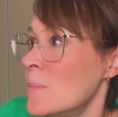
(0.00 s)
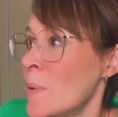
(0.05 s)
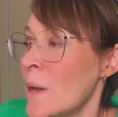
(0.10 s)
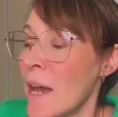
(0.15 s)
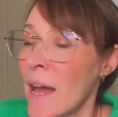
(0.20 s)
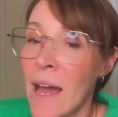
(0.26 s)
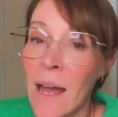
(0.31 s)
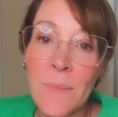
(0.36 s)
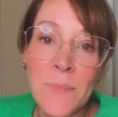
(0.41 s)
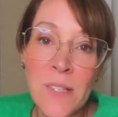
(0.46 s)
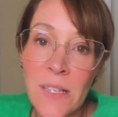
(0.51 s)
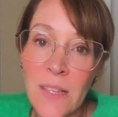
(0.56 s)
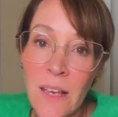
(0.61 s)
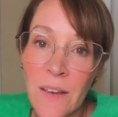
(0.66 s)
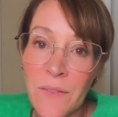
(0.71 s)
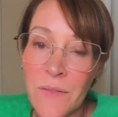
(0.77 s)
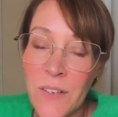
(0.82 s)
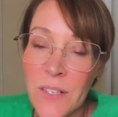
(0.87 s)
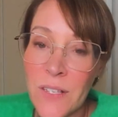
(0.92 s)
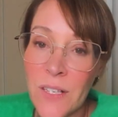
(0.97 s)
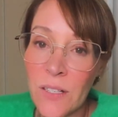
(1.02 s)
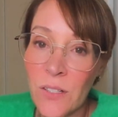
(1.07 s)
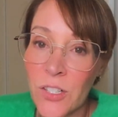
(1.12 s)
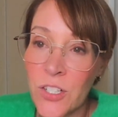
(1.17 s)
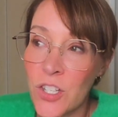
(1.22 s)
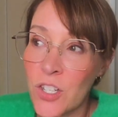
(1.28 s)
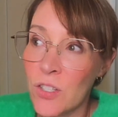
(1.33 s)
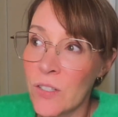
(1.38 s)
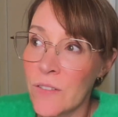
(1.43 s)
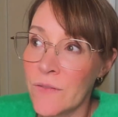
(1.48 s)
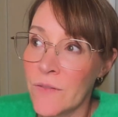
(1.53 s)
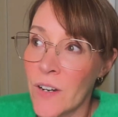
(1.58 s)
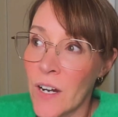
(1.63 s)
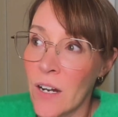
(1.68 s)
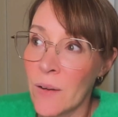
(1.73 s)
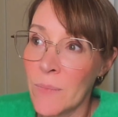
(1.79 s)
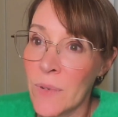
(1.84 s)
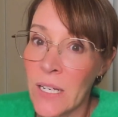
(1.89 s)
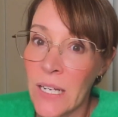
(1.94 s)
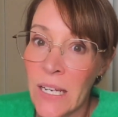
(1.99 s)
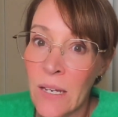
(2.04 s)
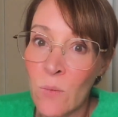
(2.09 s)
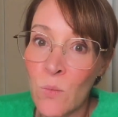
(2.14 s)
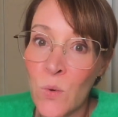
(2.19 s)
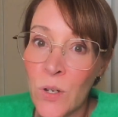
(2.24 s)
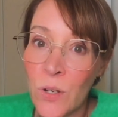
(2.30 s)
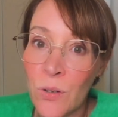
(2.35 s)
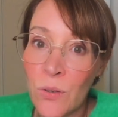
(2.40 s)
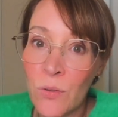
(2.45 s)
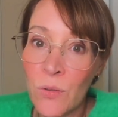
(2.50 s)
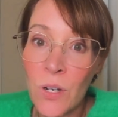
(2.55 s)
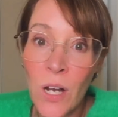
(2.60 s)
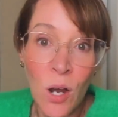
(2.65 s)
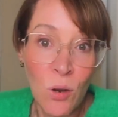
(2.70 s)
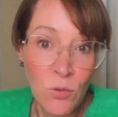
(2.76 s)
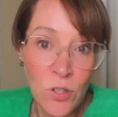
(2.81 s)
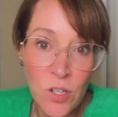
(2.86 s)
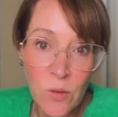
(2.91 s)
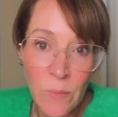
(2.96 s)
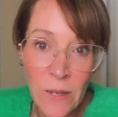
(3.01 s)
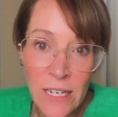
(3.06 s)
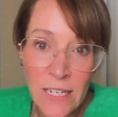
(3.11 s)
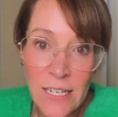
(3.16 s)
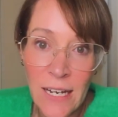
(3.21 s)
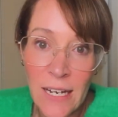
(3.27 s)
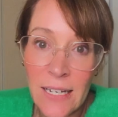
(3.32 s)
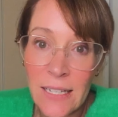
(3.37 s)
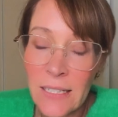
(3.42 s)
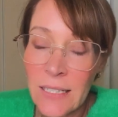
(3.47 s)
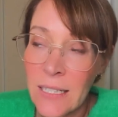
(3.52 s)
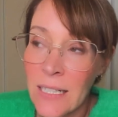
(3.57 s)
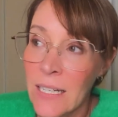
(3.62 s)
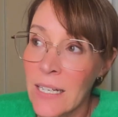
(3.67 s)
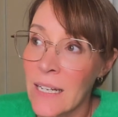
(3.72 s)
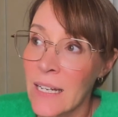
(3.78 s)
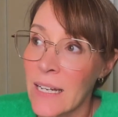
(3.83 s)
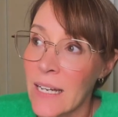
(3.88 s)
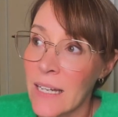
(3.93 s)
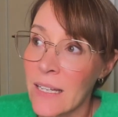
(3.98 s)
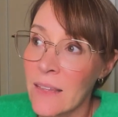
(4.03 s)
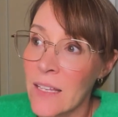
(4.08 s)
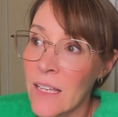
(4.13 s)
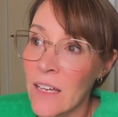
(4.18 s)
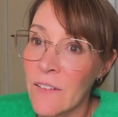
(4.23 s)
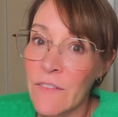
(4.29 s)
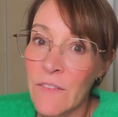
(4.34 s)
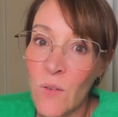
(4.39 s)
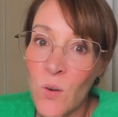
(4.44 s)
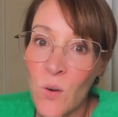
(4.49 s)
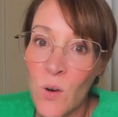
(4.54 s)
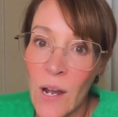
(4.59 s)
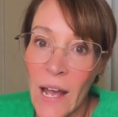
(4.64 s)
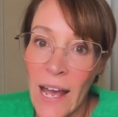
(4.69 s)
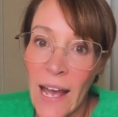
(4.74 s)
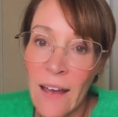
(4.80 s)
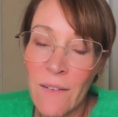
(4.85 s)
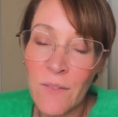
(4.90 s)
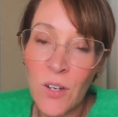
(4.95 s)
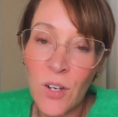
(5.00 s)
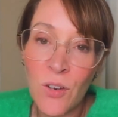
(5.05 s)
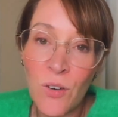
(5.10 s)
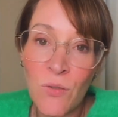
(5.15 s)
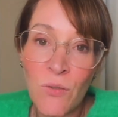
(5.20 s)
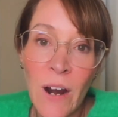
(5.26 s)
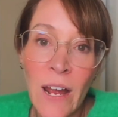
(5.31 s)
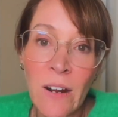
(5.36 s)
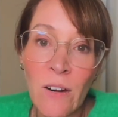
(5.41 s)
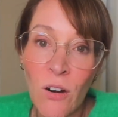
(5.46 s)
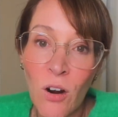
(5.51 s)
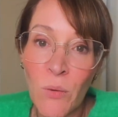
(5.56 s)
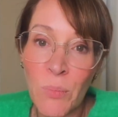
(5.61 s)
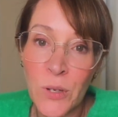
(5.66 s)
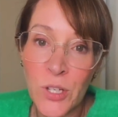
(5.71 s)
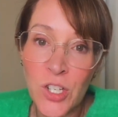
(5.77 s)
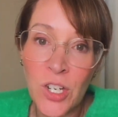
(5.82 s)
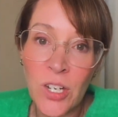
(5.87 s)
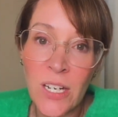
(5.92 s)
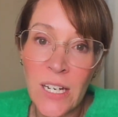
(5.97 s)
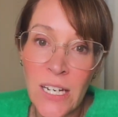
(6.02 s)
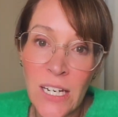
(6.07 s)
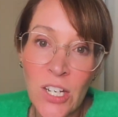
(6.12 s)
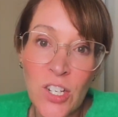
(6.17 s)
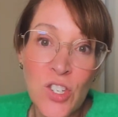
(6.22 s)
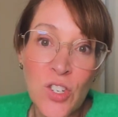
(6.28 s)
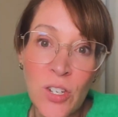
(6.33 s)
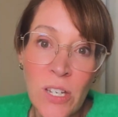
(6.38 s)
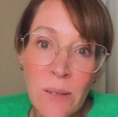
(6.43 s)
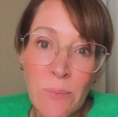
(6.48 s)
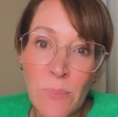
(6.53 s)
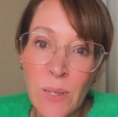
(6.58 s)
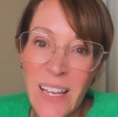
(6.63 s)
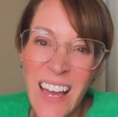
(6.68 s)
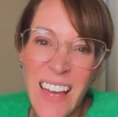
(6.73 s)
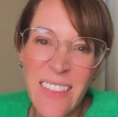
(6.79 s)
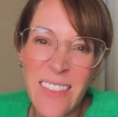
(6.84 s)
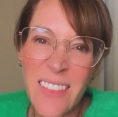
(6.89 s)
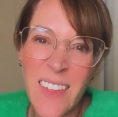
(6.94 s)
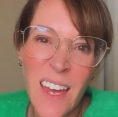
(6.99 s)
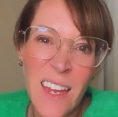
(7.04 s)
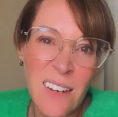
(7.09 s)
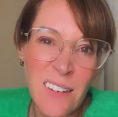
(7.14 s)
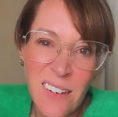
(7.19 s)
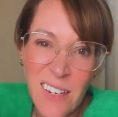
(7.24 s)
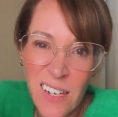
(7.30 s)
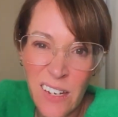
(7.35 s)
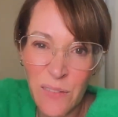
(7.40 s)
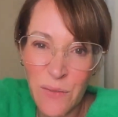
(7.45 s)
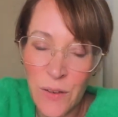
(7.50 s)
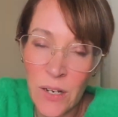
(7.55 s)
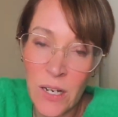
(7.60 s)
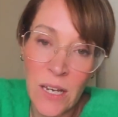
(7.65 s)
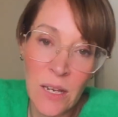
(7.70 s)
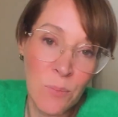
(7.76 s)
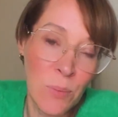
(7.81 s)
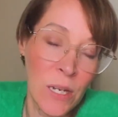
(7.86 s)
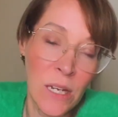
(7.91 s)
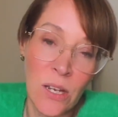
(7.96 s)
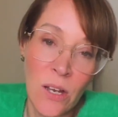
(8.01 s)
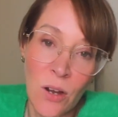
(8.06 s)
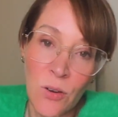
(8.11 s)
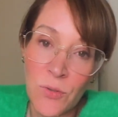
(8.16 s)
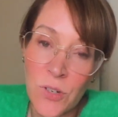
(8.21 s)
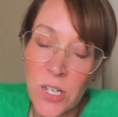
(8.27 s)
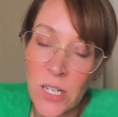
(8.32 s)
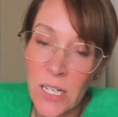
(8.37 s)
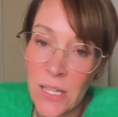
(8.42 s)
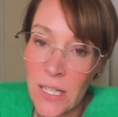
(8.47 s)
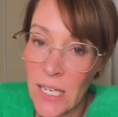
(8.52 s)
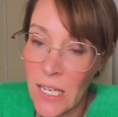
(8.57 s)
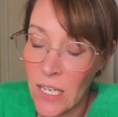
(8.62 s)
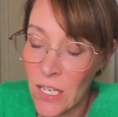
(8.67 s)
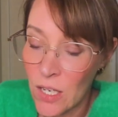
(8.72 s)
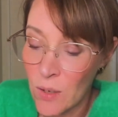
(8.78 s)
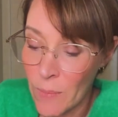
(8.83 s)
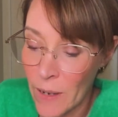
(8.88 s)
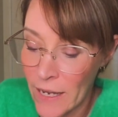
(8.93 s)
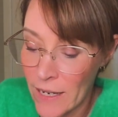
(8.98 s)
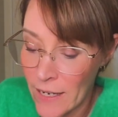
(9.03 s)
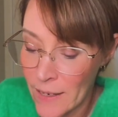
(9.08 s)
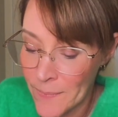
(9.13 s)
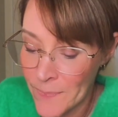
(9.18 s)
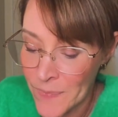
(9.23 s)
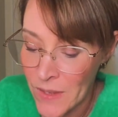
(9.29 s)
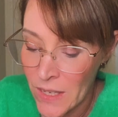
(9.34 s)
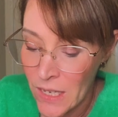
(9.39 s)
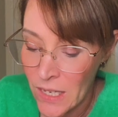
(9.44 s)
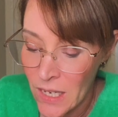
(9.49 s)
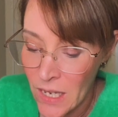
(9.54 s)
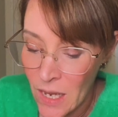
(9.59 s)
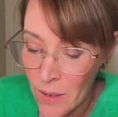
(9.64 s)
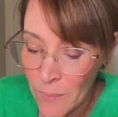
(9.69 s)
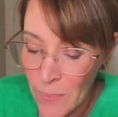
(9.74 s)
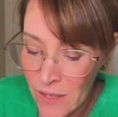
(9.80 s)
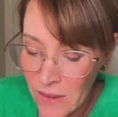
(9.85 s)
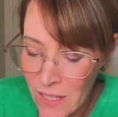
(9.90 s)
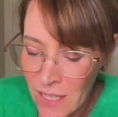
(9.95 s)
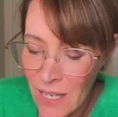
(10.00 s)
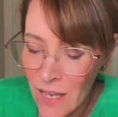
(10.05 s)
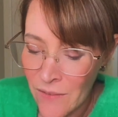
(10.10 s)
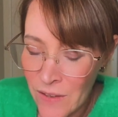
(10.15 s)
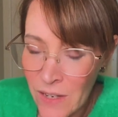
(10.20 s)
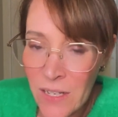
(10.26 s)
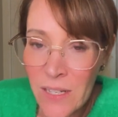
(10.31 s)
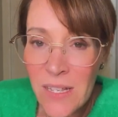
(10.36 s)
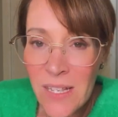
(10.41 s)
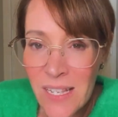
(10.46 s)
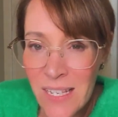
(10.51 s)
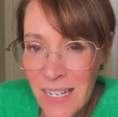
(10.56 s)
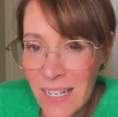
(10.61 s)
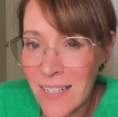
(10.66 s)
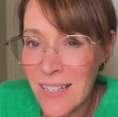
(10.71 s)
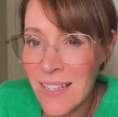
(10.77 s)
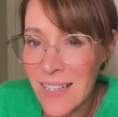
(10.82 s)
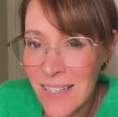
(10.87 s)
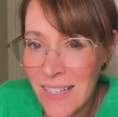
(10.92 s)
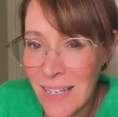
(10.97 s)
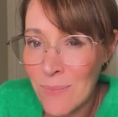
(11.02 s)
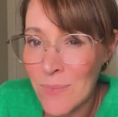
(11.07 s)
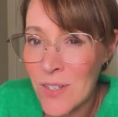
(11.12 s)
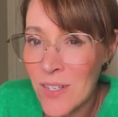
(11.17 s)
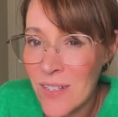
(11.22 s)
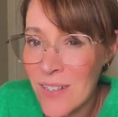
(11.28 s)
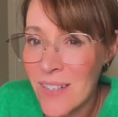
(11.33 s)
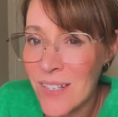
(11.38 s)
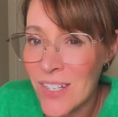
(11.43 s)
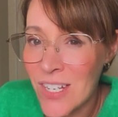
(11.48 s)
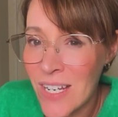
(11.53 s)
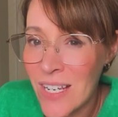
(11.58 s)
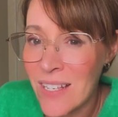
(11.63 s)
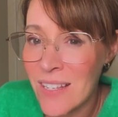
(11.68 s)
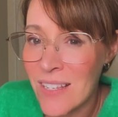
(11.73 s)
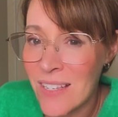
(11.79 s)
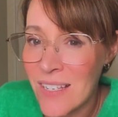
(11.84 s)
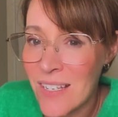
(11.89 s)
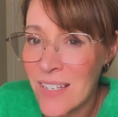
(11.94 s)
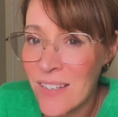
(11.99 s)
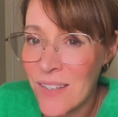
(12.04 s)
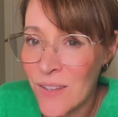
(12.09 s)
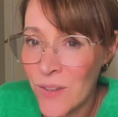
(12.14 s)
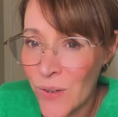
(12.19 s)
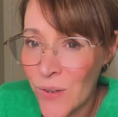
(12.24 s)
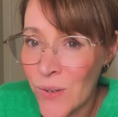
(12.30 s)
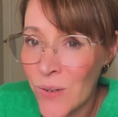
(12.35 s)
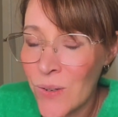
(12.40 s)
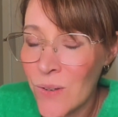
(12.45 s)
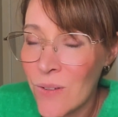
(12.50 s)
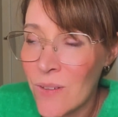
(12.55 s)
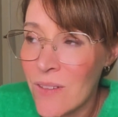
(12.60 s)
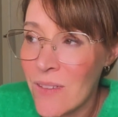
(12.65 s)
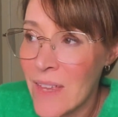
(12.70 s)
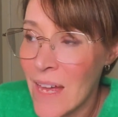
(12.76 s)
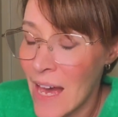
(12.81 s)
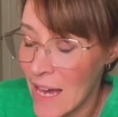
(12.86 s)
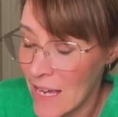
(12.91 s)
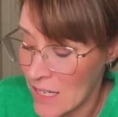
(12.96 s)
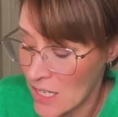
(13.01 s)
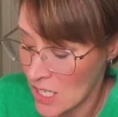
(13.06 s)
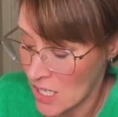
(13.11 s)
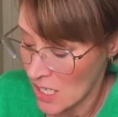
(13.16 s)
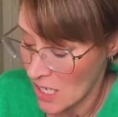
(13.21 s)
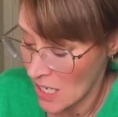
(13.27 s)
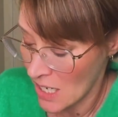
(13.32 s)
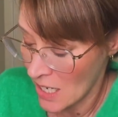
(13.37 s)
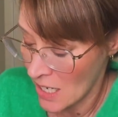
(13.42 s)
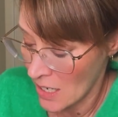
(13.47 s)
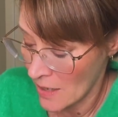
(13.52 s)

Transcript: perhaps in that physiological environment, it will culture better and therefore have a greater opportunity to implant than if it had been cultured in the incubator. But the evidence does seem to suggest, though, that